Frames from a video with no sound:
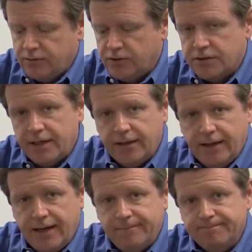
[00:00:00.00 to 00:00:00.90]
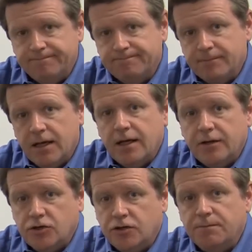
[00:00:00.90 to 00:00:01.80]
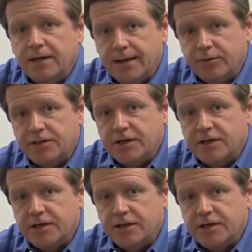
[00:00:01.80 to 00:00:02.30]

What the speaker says: just like that, they should be able to